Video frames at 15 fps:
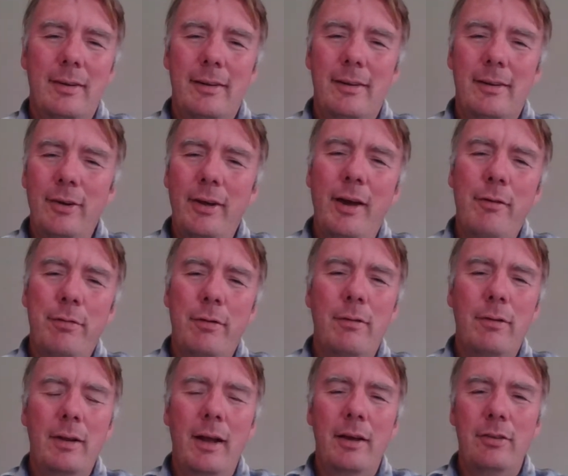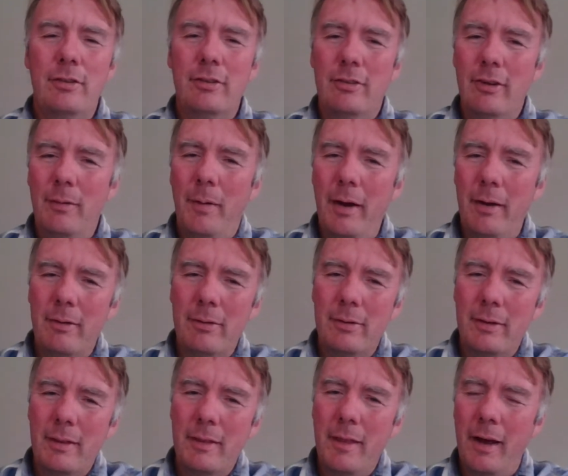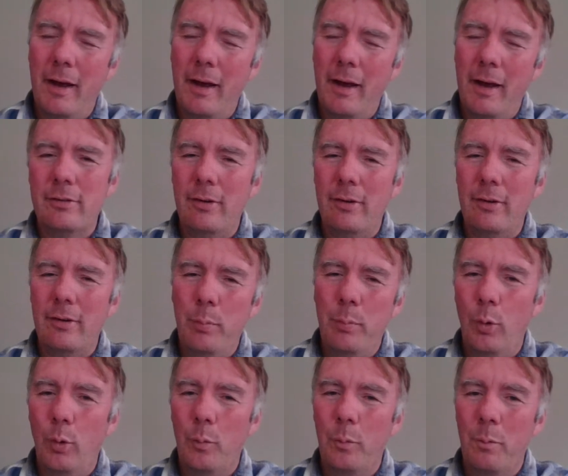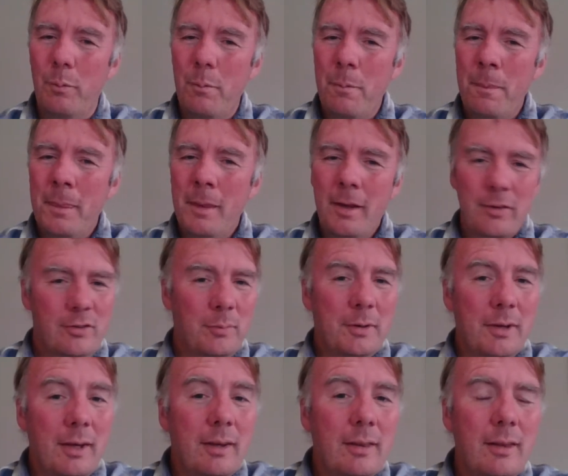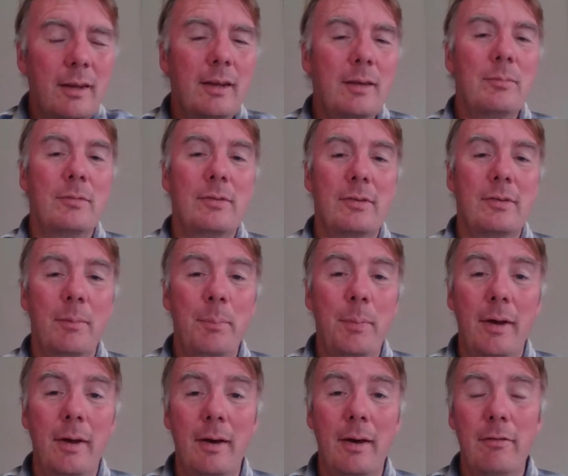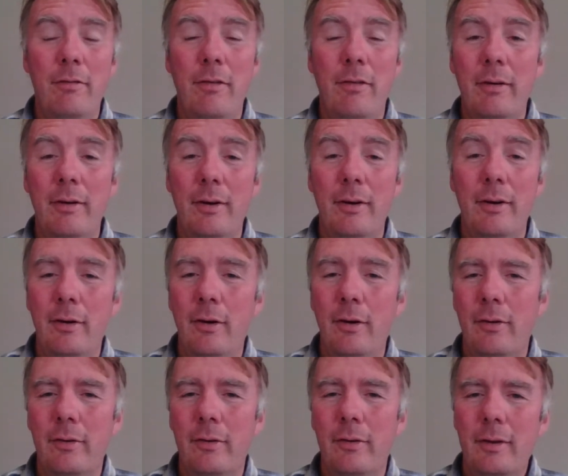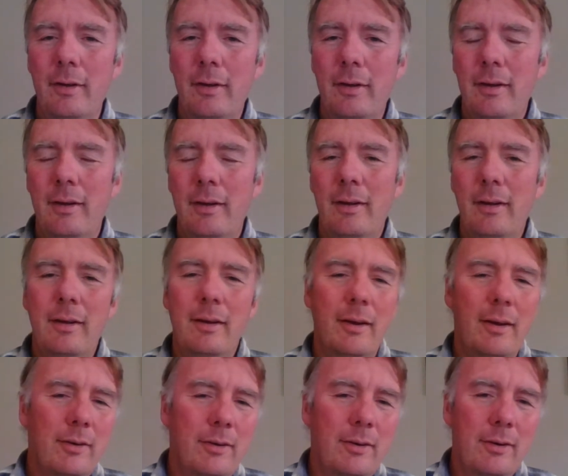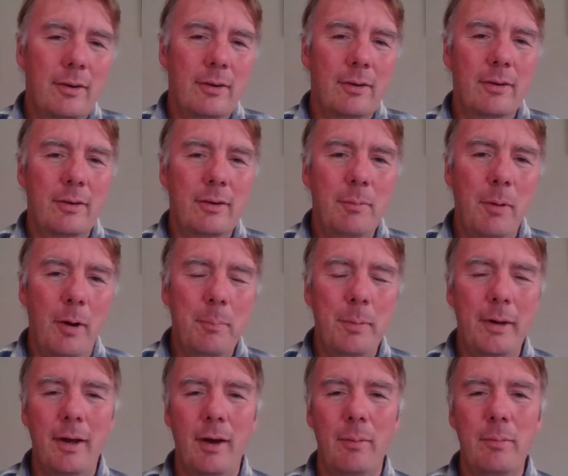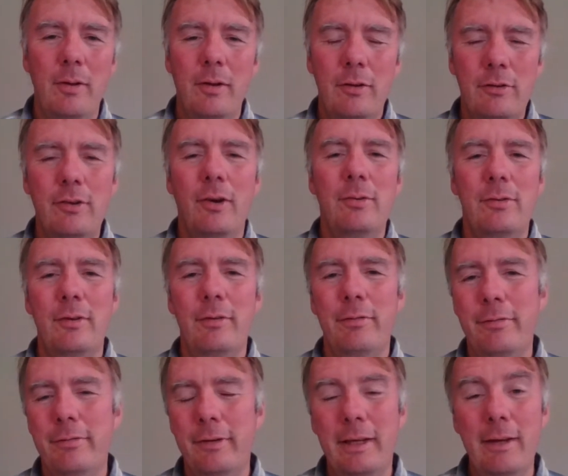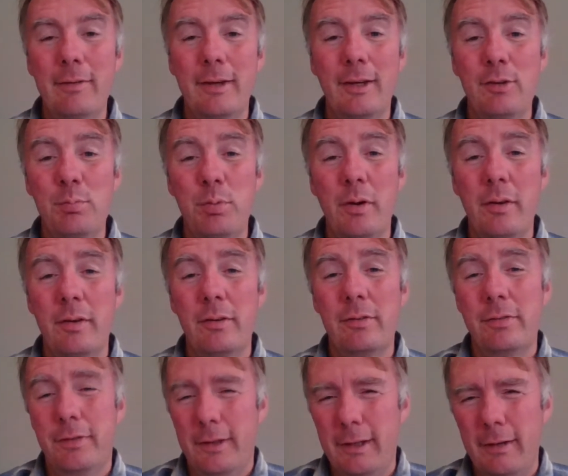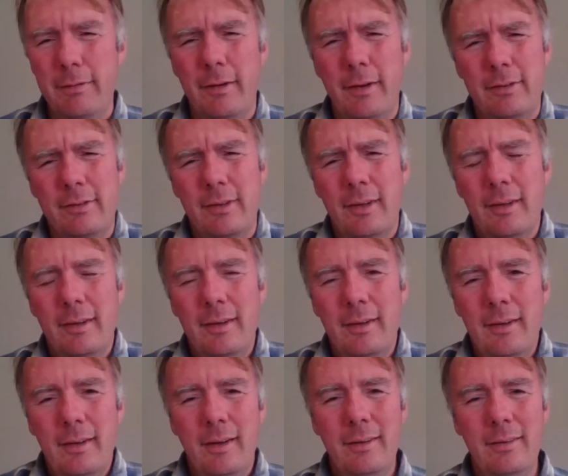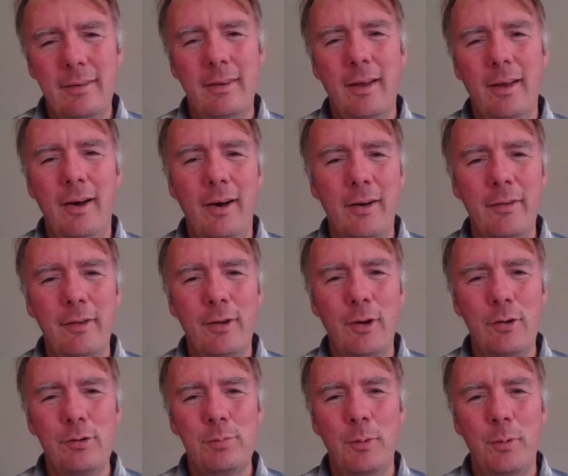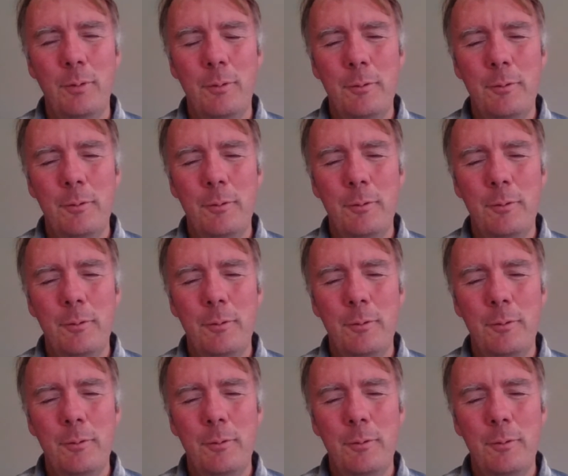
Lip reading: look out for relationship, how that is so important. Some key themes appear very early on. You might pick up Joseph forgiving his brothers. Forgiveness is in the heart of the gospel.